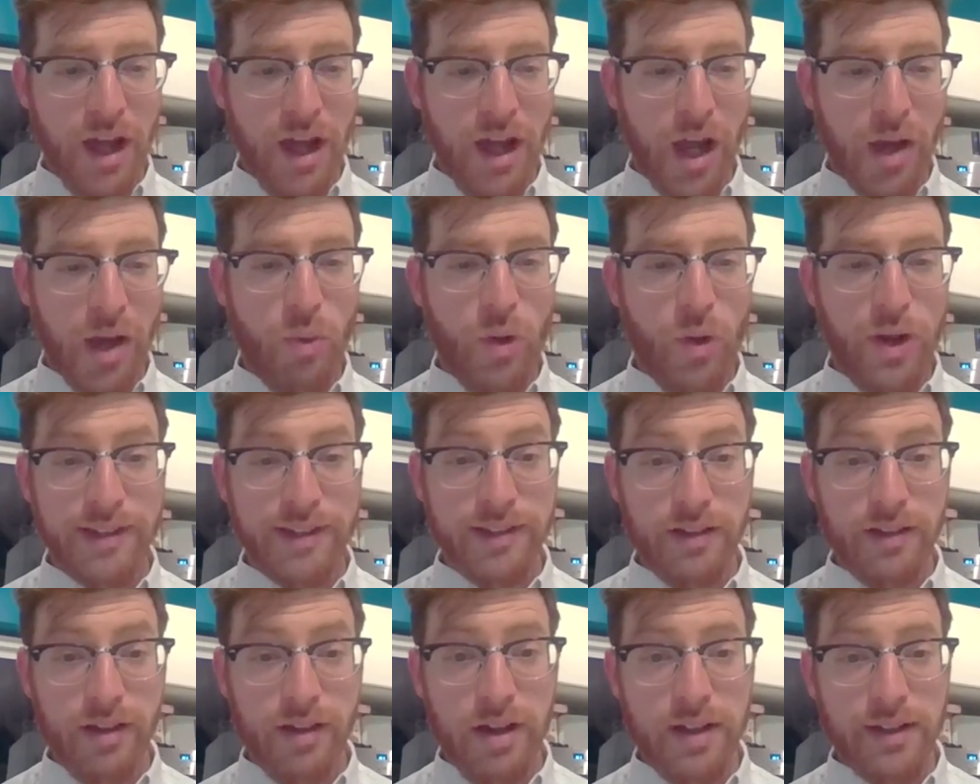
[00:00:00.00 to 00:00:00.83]
We're
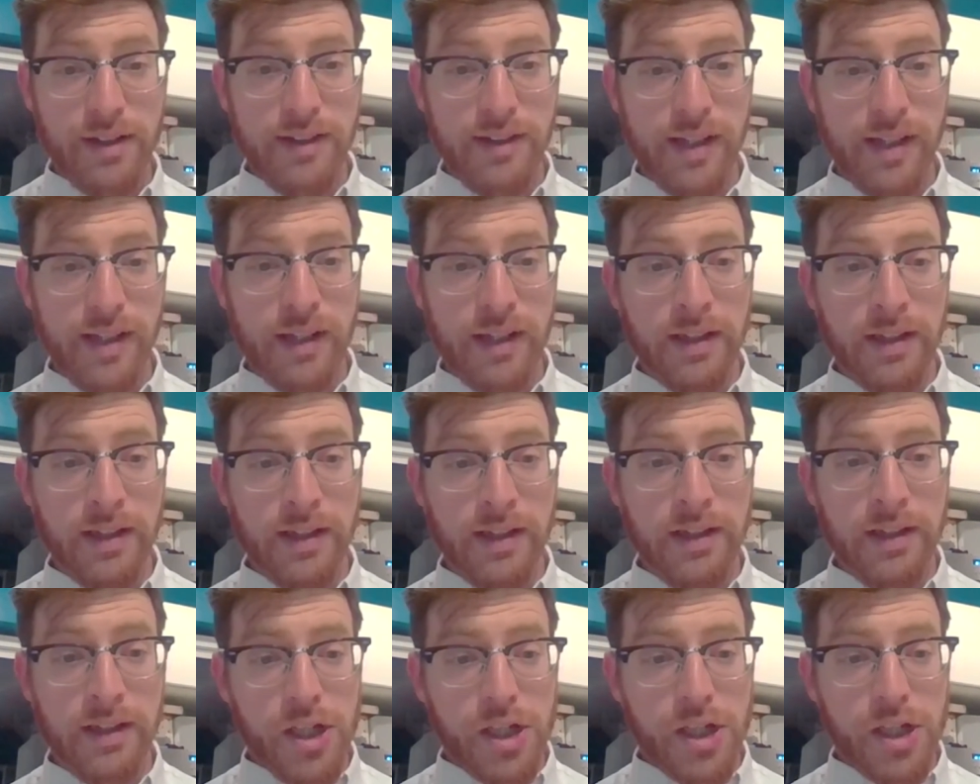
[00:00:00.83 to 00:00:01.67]
starting
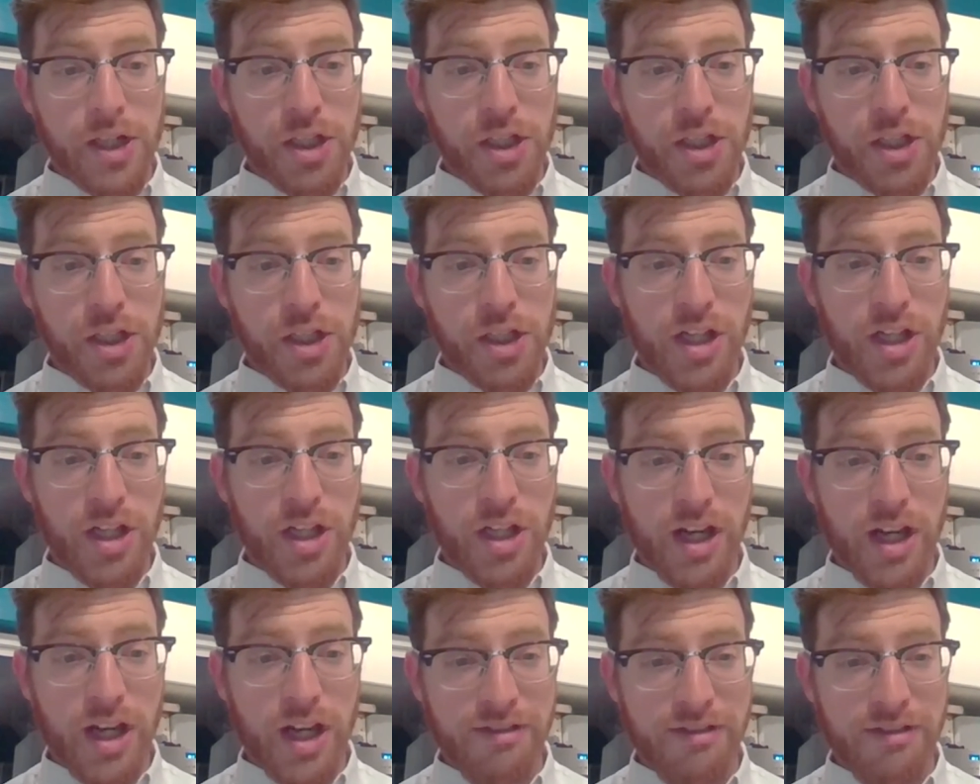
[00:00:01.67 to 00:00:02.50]

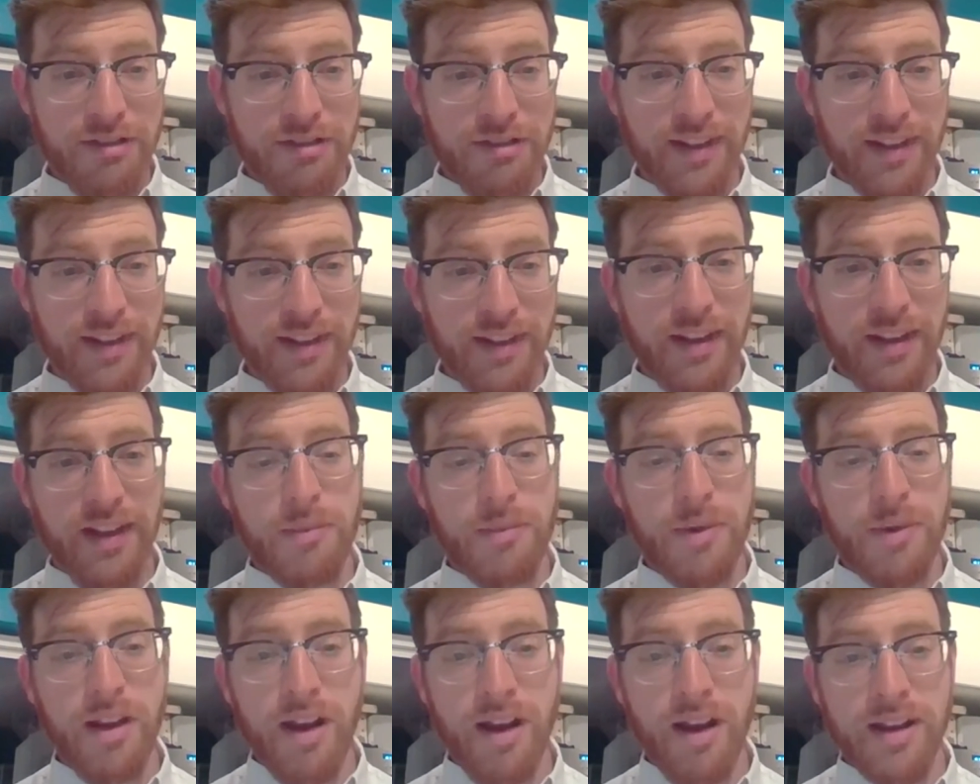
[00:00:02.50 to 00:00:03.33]
Shacharit
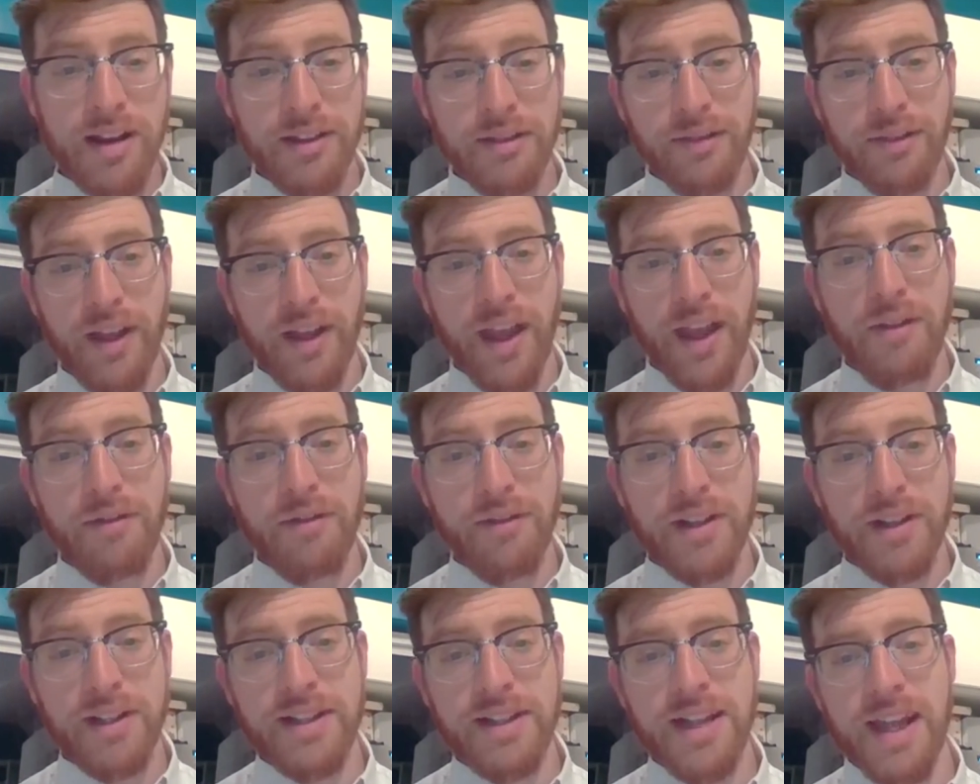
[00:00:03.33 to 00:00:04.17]
live
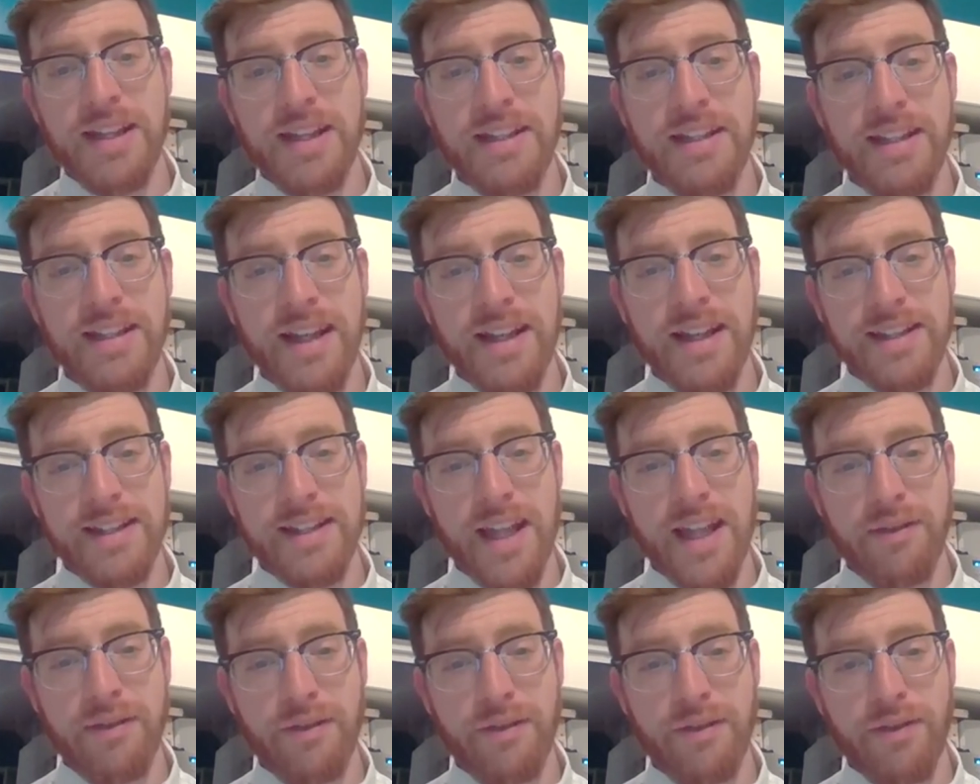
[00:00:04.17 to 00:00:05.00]
every day at
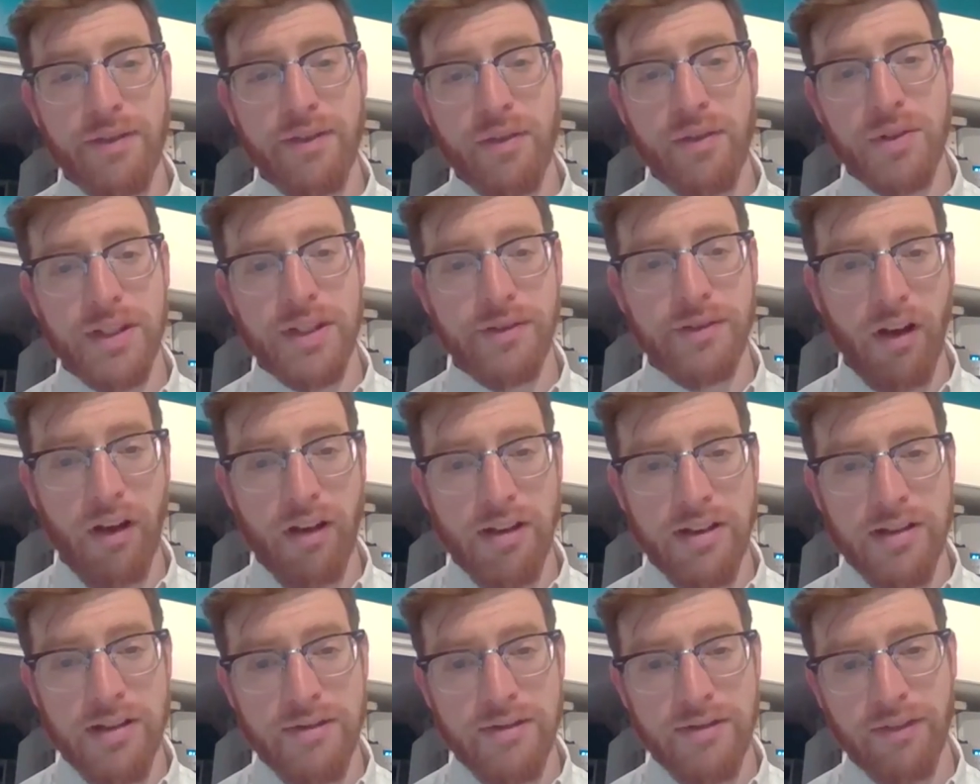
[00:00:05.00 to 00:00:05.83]

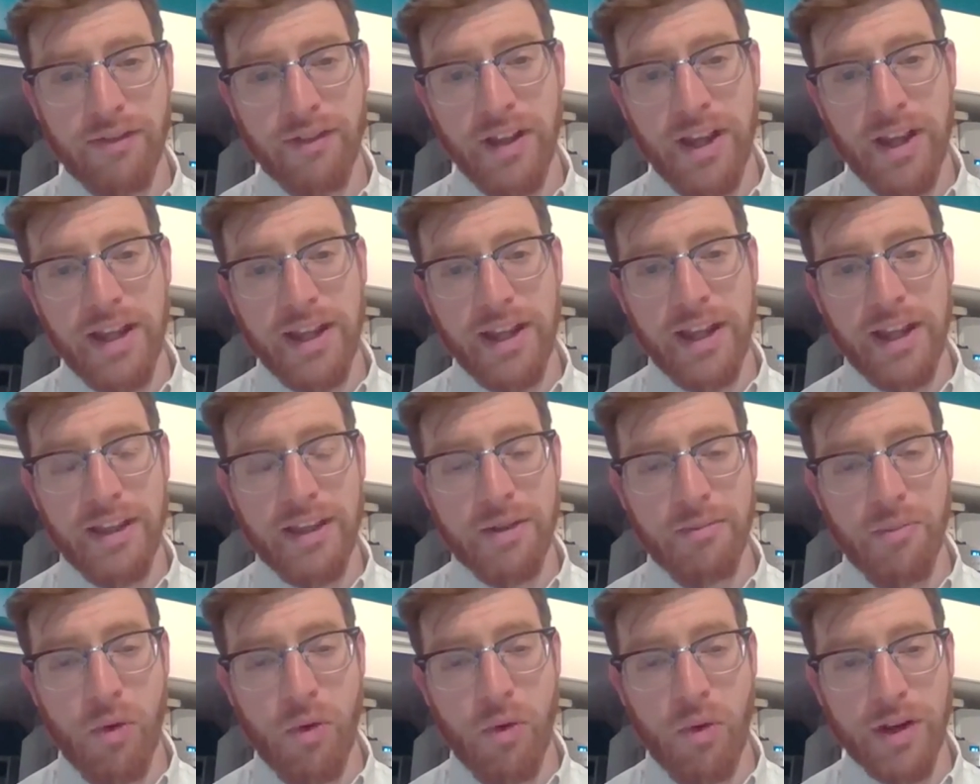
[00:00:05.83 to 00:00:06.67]
7:45
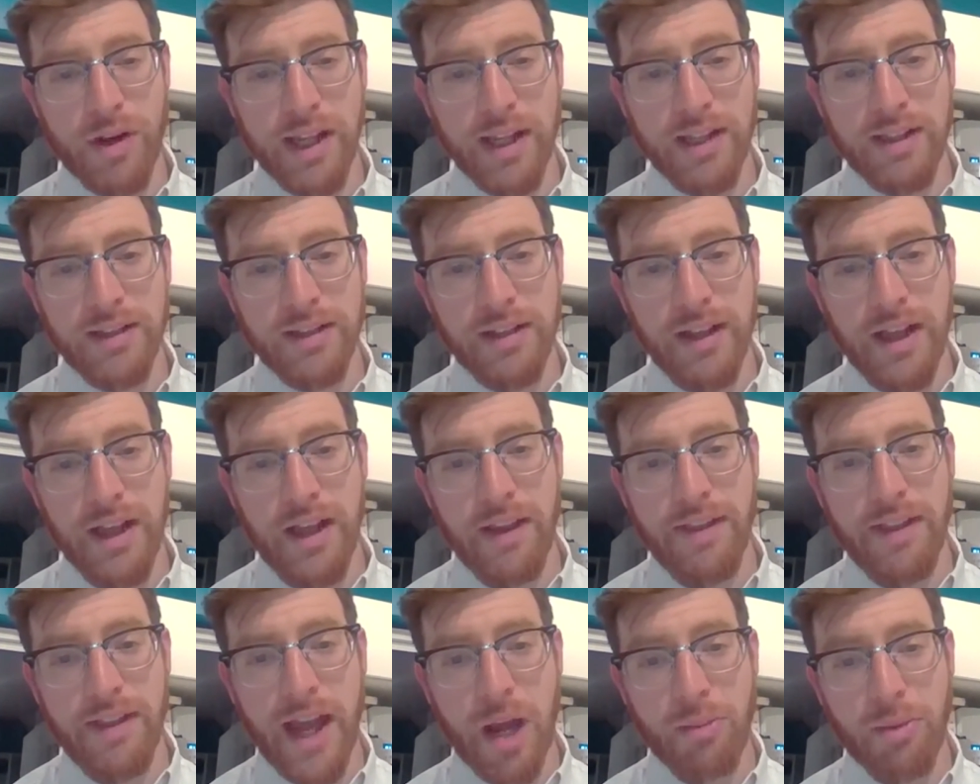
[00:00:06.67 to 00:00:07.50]
in the morning.
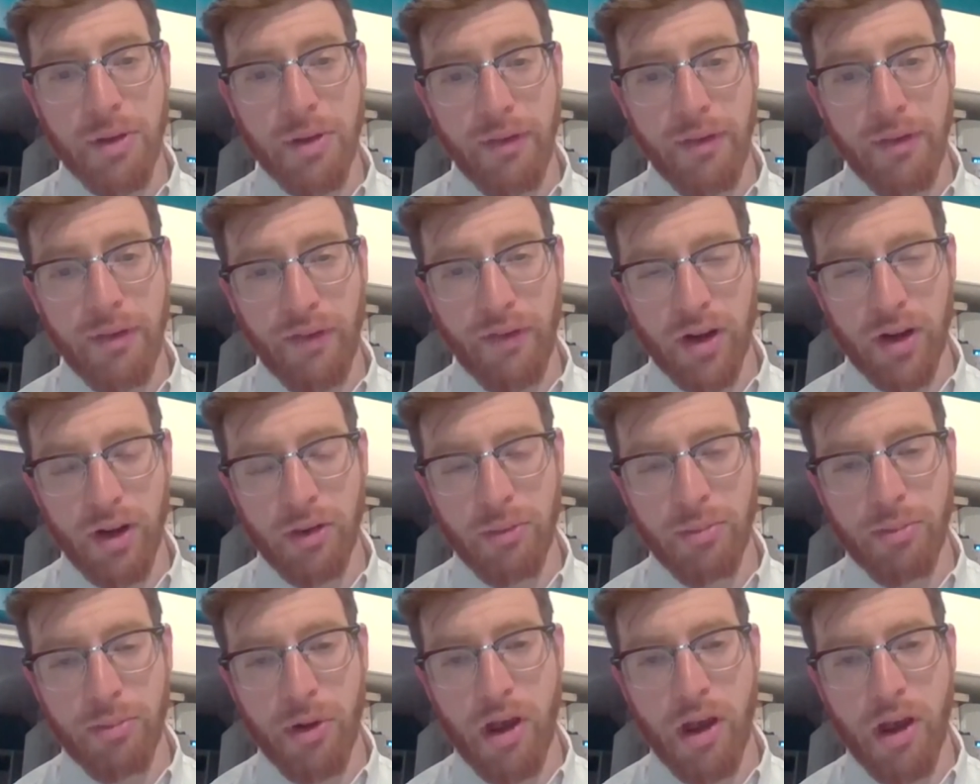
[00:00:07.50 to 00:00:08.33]
That'll be
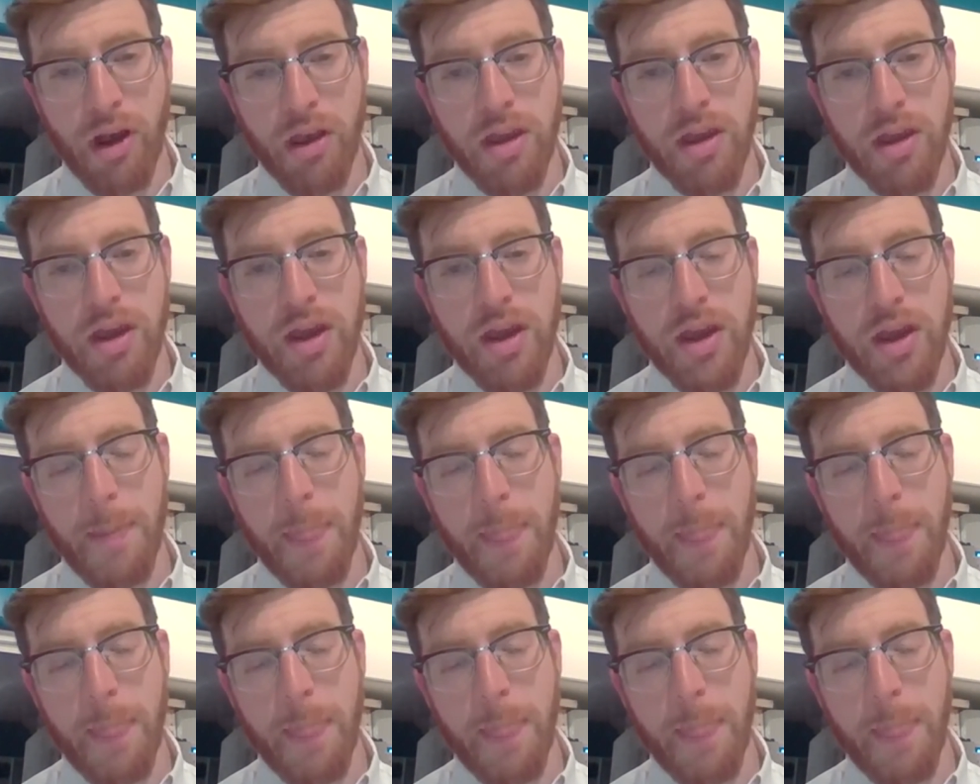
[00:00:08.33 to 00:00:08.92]
followed by